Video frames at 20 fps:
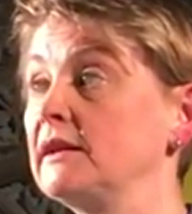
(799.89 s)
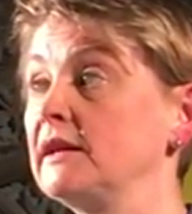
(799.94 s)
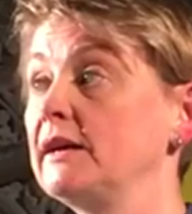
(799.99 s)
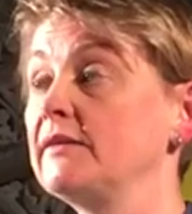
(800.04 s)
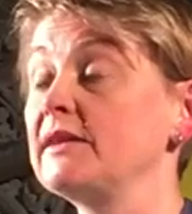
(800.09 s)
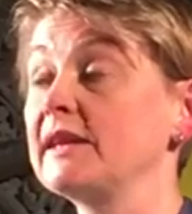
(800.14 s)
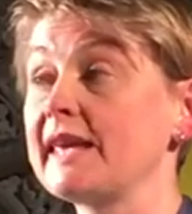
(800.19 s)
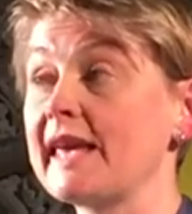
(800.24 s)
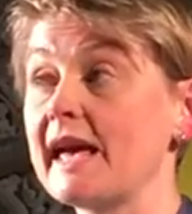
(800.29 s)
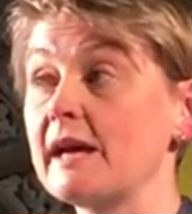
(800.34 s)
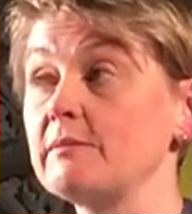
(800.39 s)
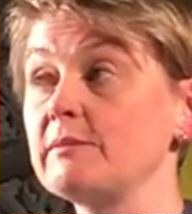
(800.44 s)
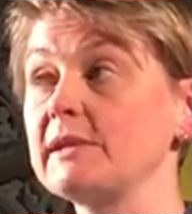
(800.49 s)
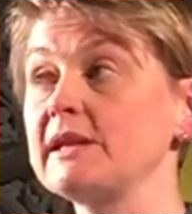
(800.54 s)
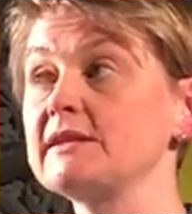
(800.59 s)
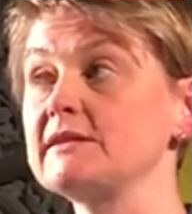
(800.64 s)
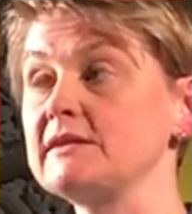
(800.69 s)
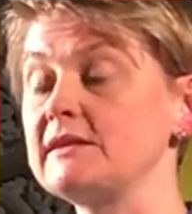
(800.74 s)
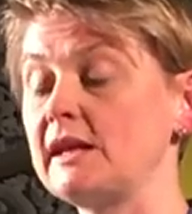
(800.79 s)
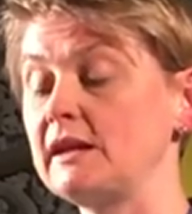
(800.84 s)
And the
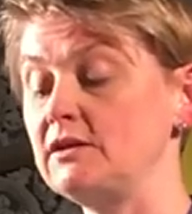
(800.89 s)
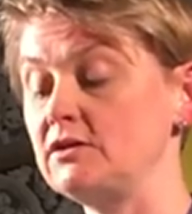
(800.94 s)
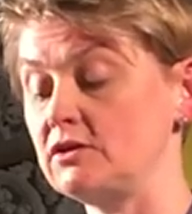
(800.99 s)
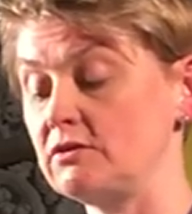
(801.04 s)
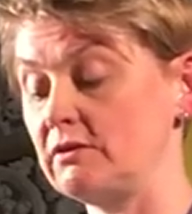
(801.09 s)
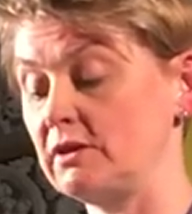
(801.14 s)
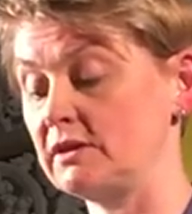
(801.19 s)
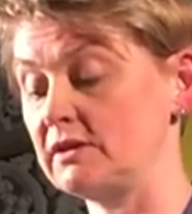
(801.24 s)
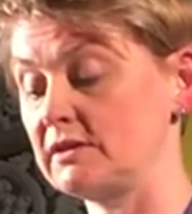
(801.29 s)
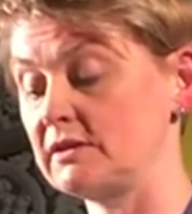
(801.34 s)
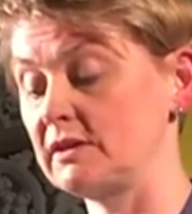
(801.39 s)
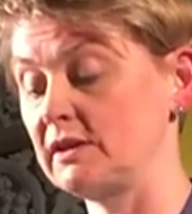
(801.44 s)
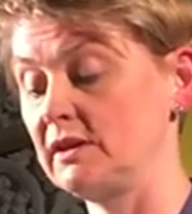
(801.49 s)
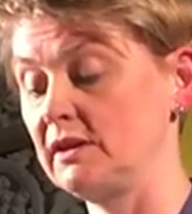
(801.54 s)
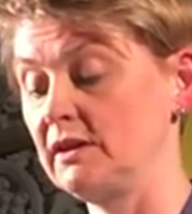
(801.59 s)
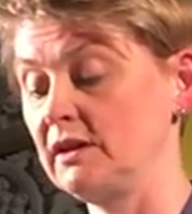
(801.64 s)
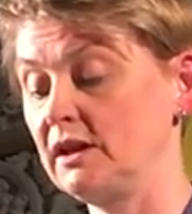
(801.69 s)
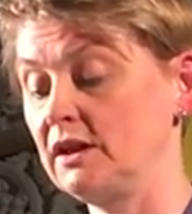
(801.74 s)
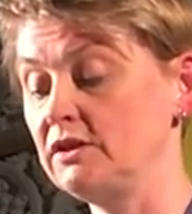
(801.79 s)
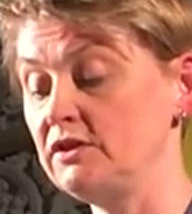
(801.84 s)
camp is dangerous,
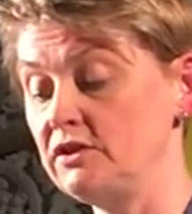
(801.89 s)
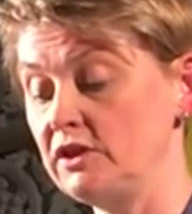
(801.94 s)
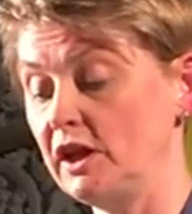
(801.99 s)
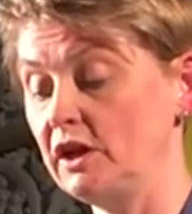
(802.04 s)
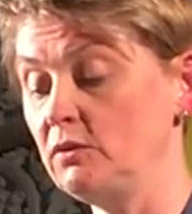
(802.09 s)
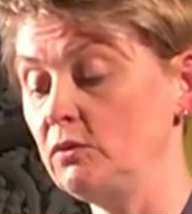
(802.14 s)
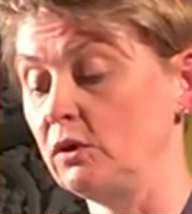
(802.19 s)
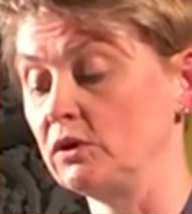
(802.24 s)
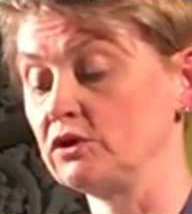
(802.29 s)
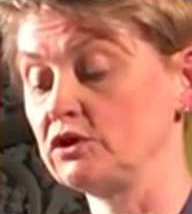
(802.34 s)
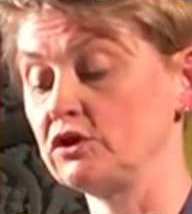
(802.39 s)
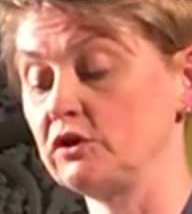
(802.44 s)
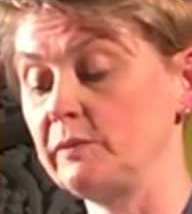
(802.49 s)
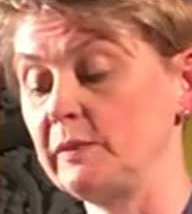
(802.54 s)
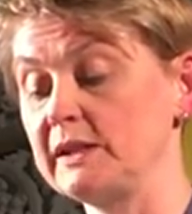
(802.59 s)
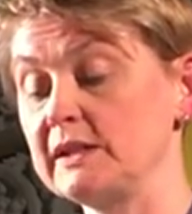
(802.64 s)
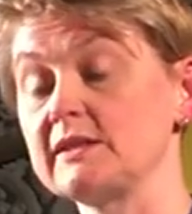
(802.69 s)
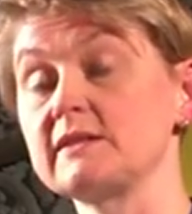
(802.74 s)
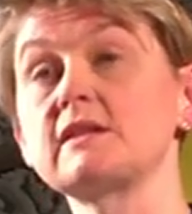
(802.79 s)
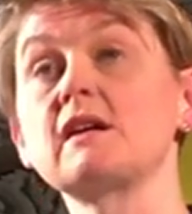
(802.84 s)
and no one should
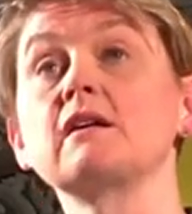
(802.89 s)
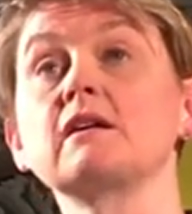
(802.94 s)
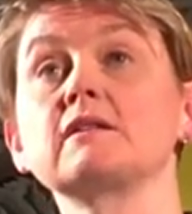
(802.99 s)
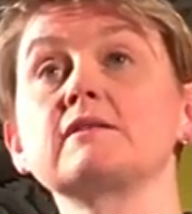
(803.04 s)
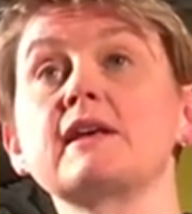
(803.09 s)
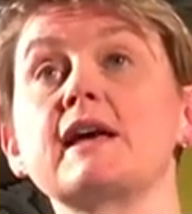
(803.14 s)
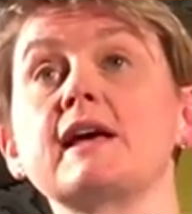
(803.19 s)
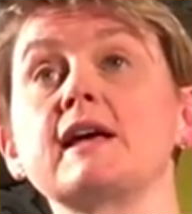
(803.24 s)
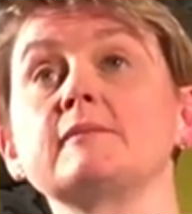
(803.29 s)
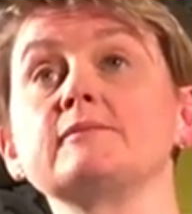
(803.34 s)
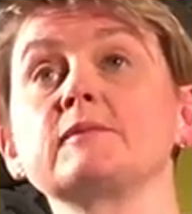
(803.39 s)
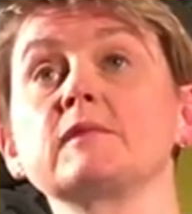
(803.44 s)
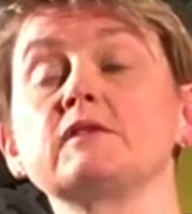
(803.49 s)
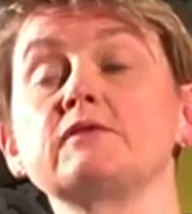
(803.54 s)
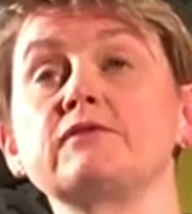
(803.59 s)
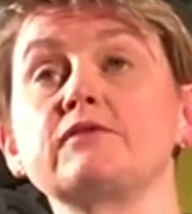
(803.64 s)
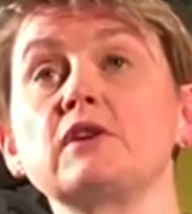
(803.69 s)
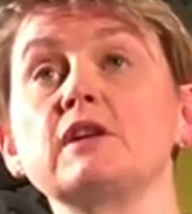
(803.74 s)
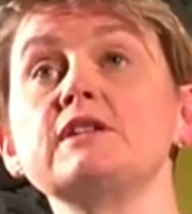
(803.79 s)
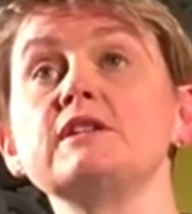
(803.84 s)
be stuck there
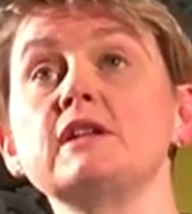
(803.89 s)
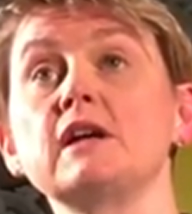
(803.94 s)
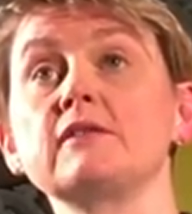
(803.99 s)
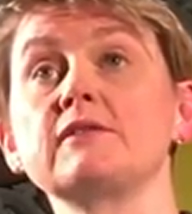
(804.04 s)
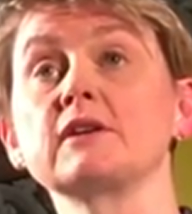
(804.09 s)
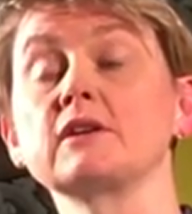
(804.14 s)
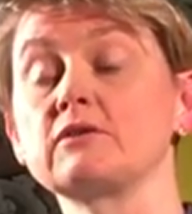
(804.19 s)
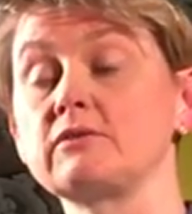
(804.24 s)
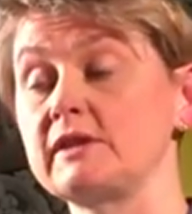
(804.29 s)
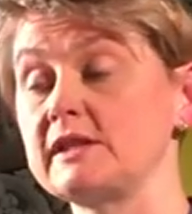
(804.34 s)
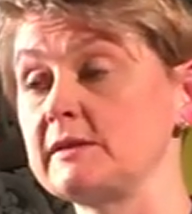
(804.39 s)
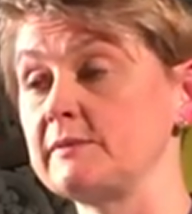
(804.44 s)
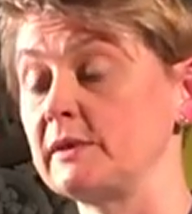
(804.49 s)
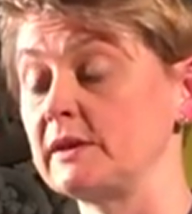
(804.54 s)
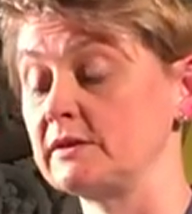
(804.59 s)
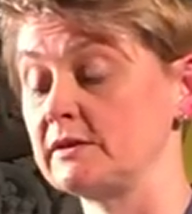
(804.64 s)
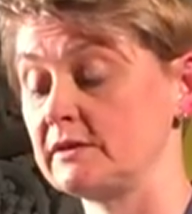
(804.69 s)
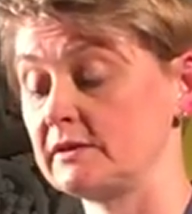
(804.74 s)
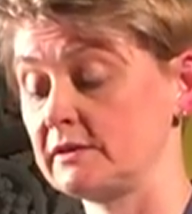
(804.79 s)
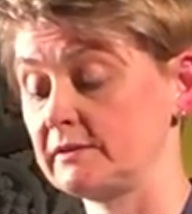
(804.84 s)
for another
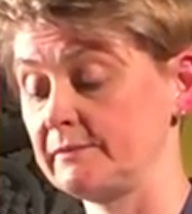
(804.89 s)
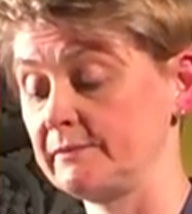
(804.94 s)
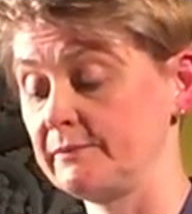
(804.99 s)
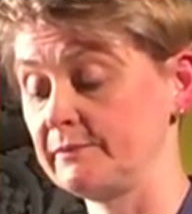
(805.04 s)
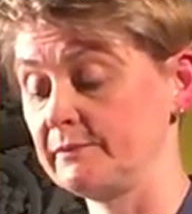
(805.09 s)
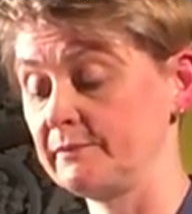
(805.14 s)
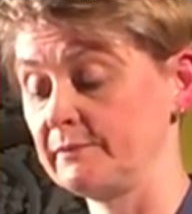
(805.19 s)
Christmas.